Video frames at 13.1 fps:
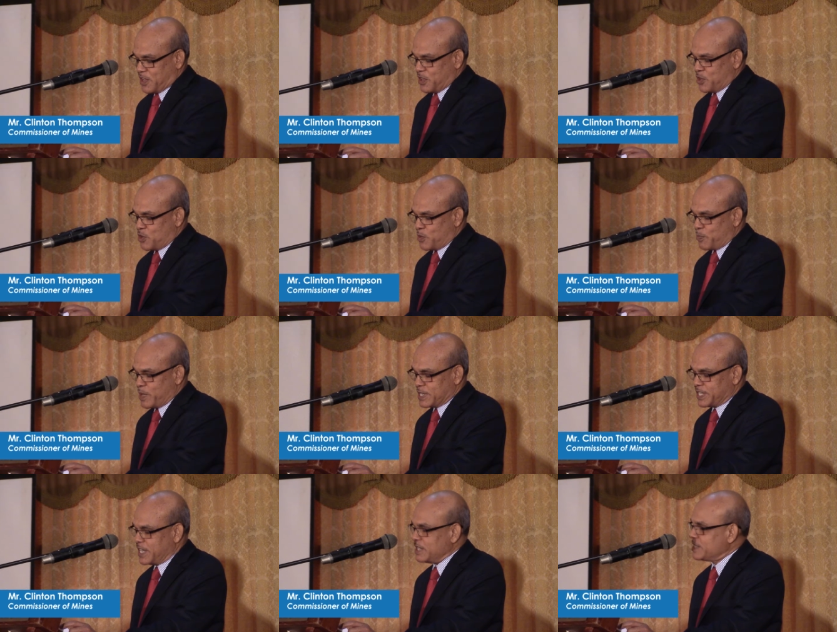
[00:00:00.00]
Your
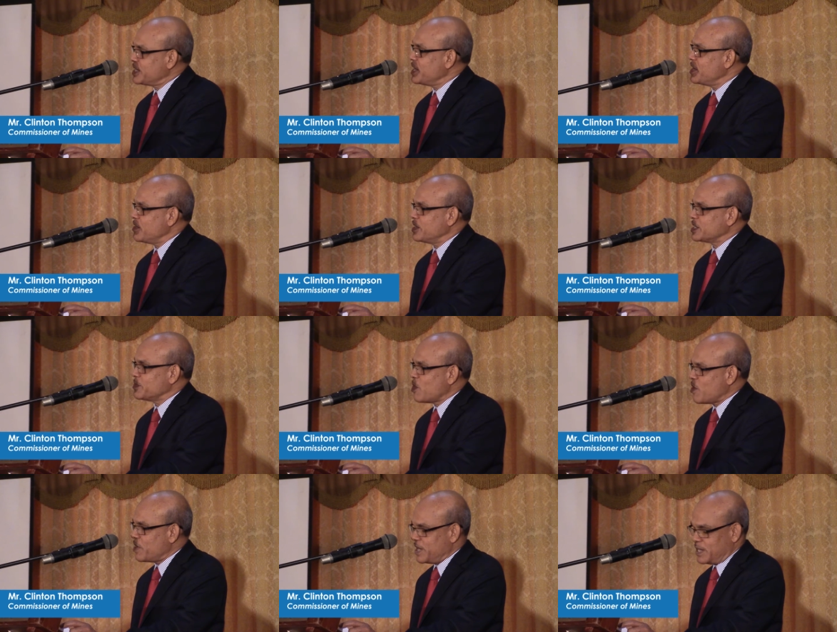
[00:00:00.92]
presence here this
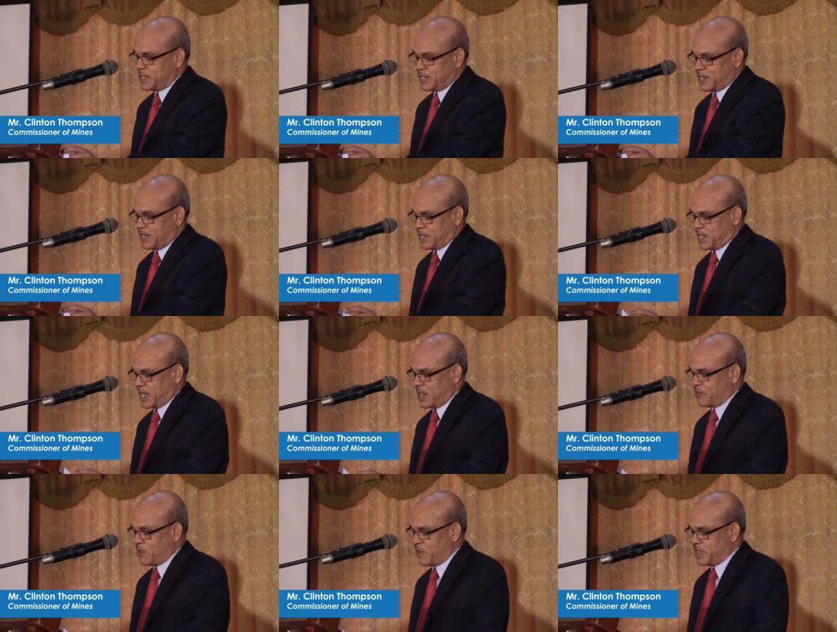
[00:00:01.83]
morning
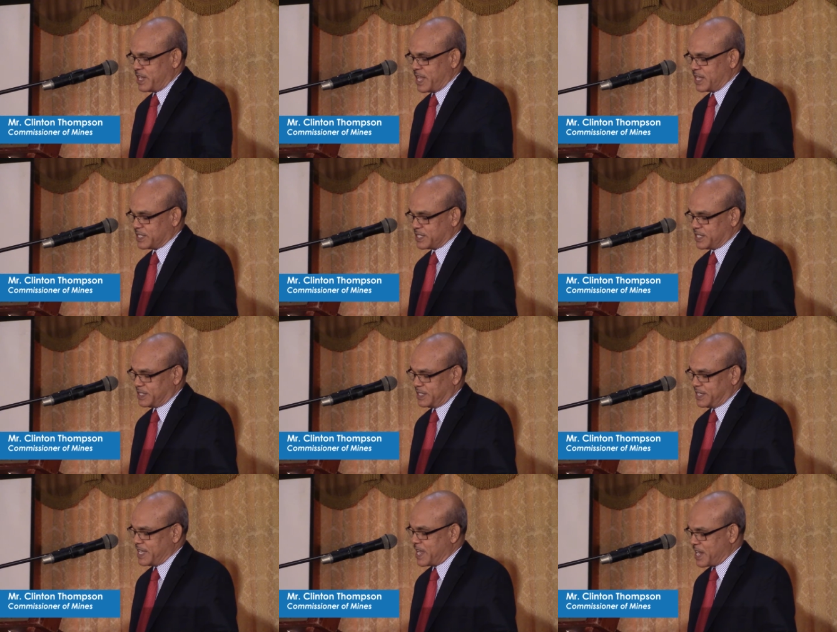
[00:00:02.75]
and for the
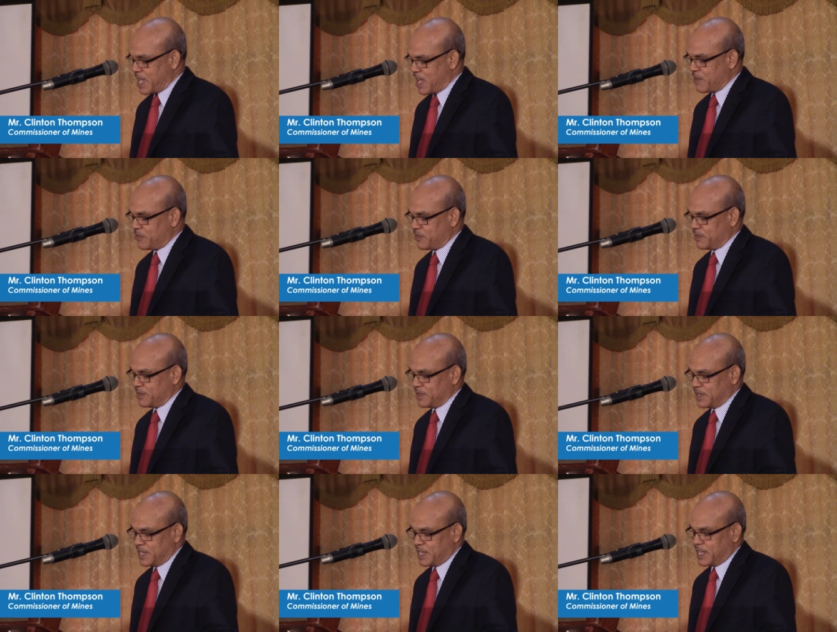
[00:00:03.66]
next day and a half
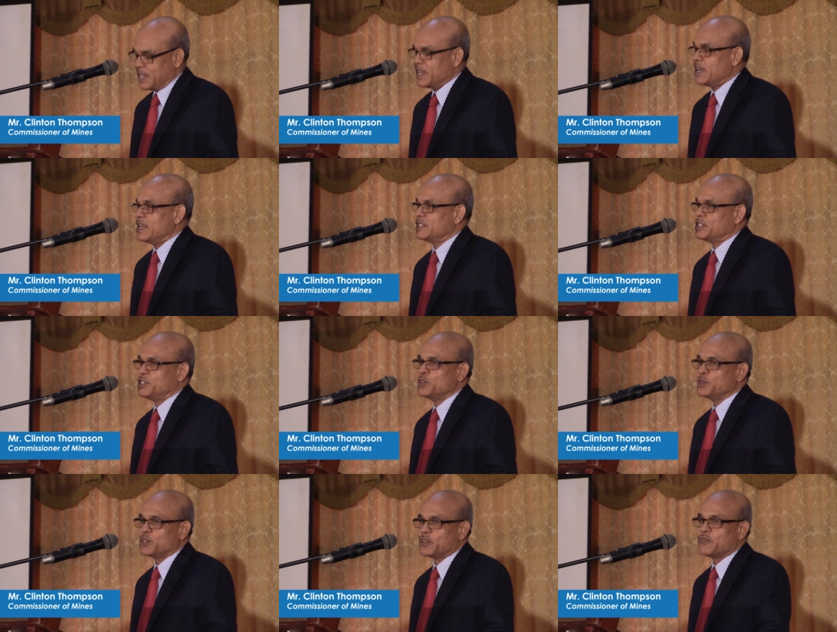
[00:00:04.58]
is
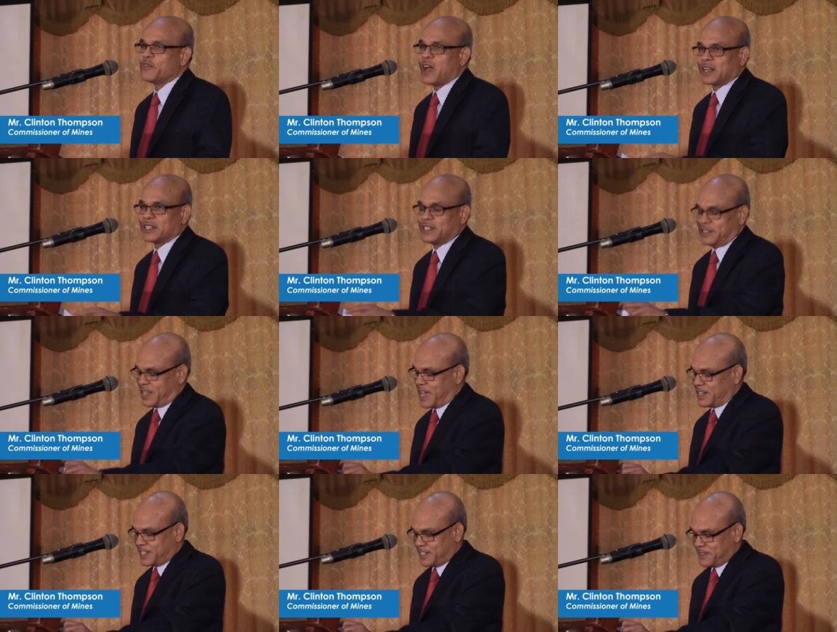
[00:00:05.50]
due to the fact
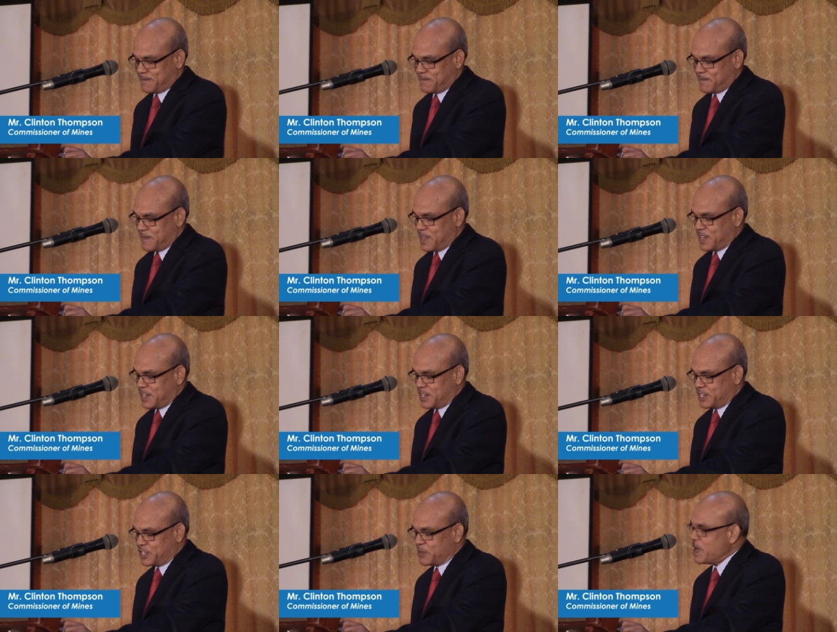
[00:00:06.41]
that
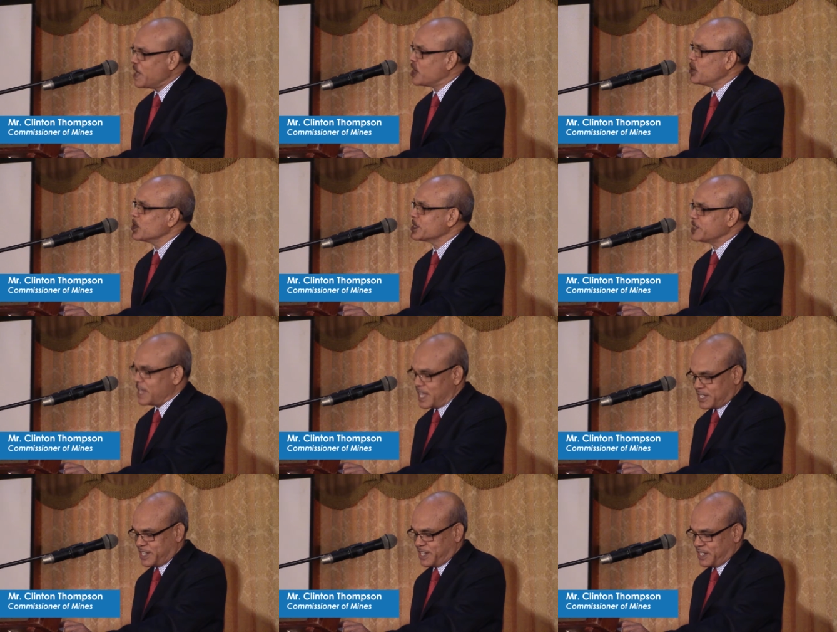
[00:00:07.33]
Jamaica was
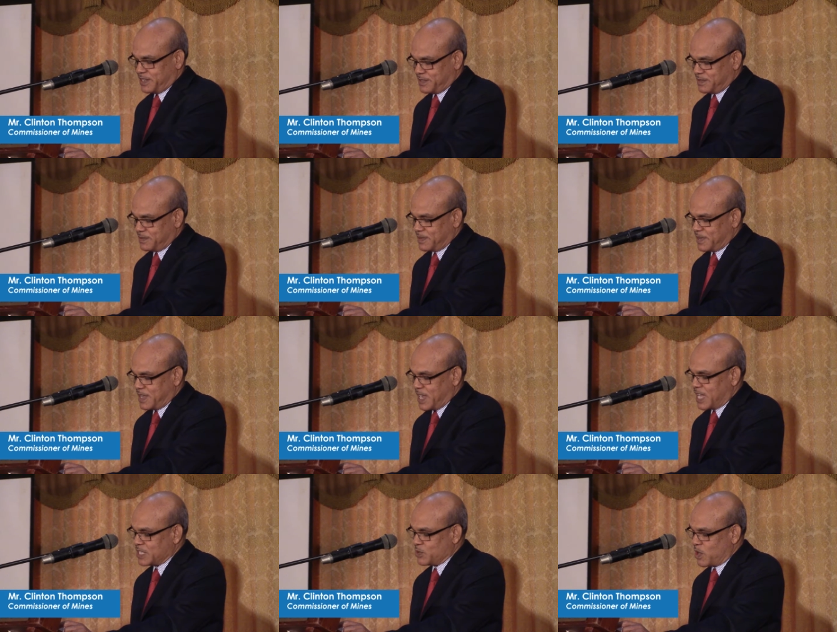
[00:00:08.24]
selected
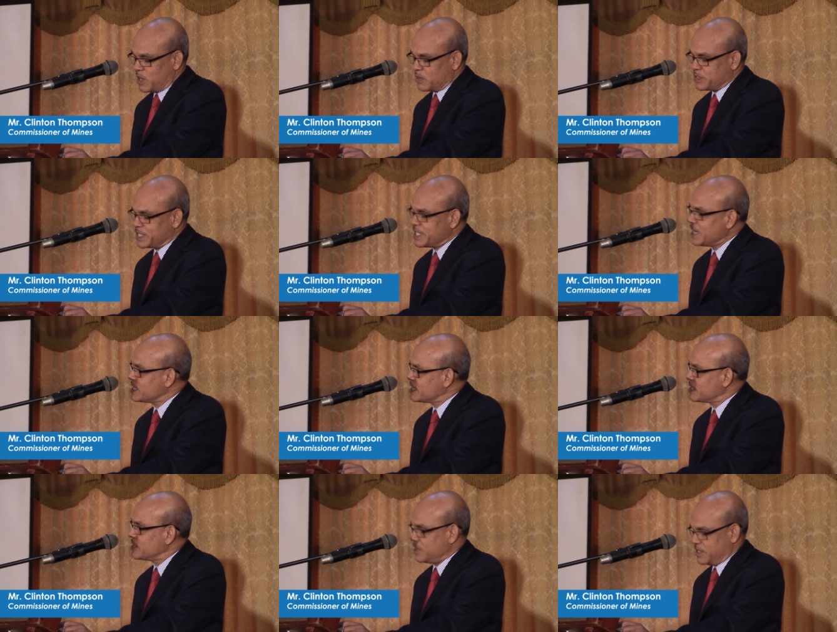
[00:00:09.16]
as one of
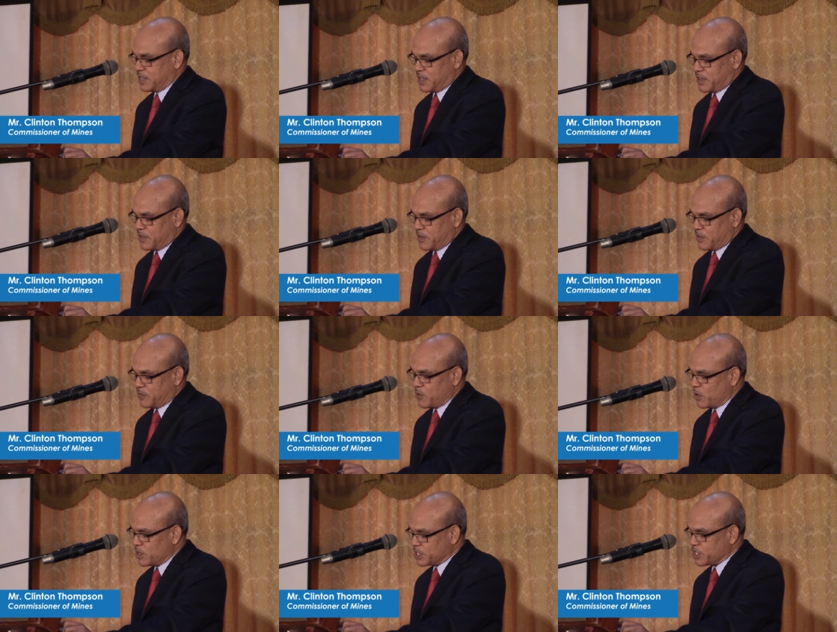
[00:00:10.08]
6
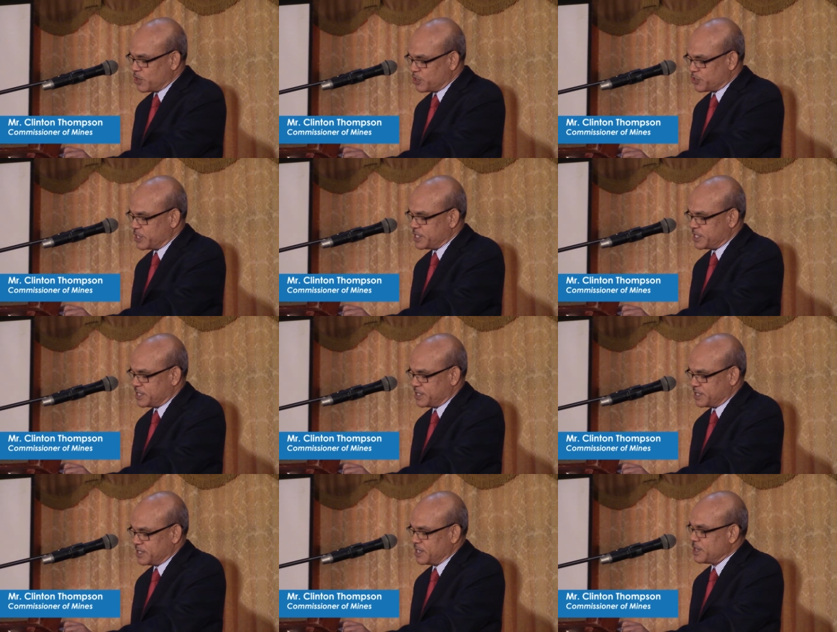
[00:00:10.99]
focus
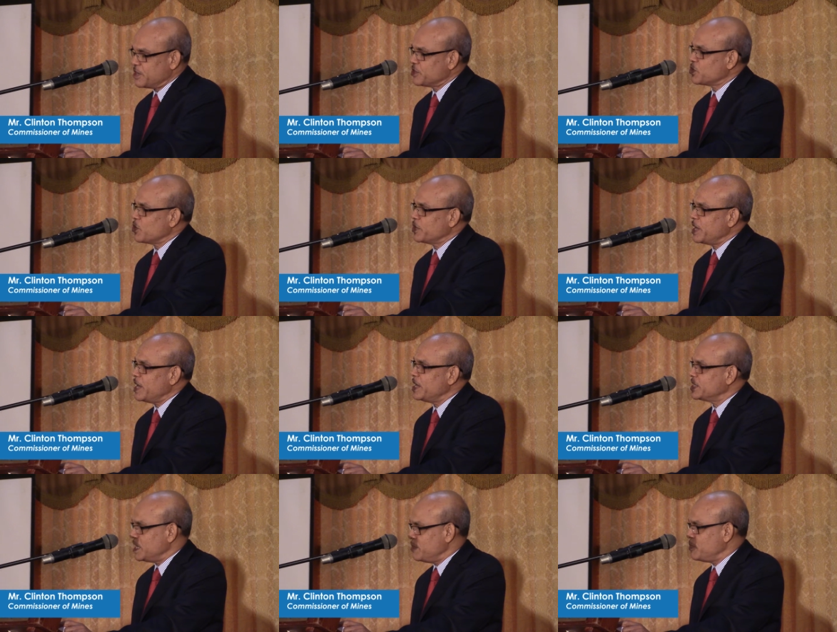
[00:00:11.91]
countries through the
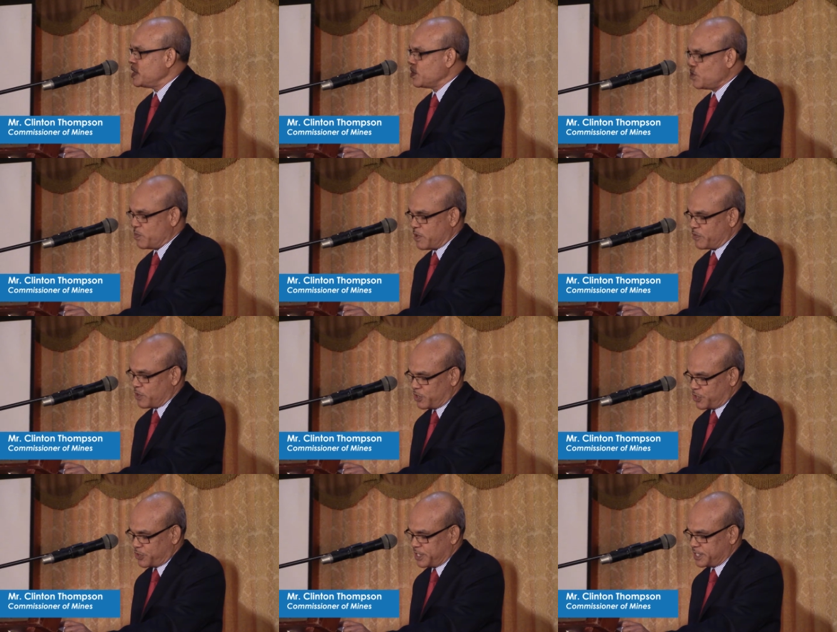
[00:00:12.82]
ACP group of
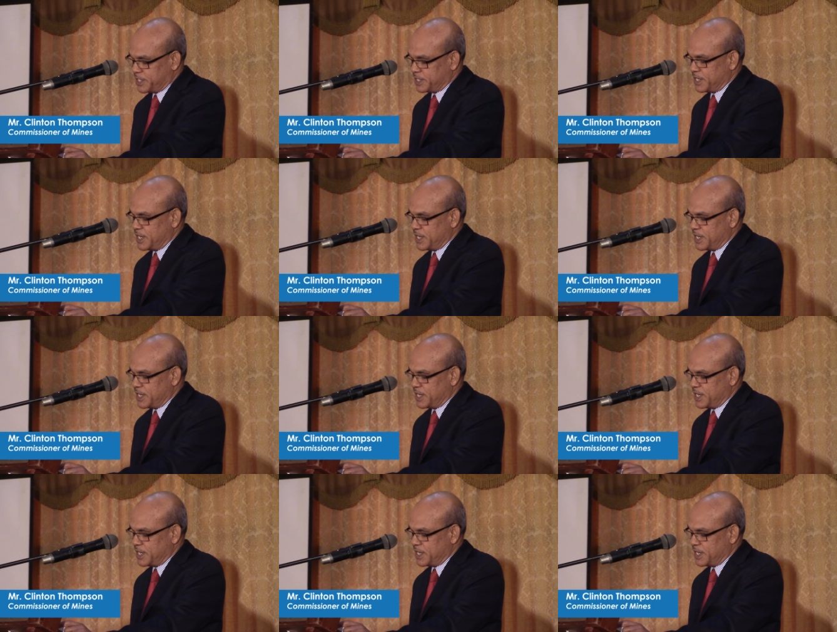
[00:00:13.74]
countries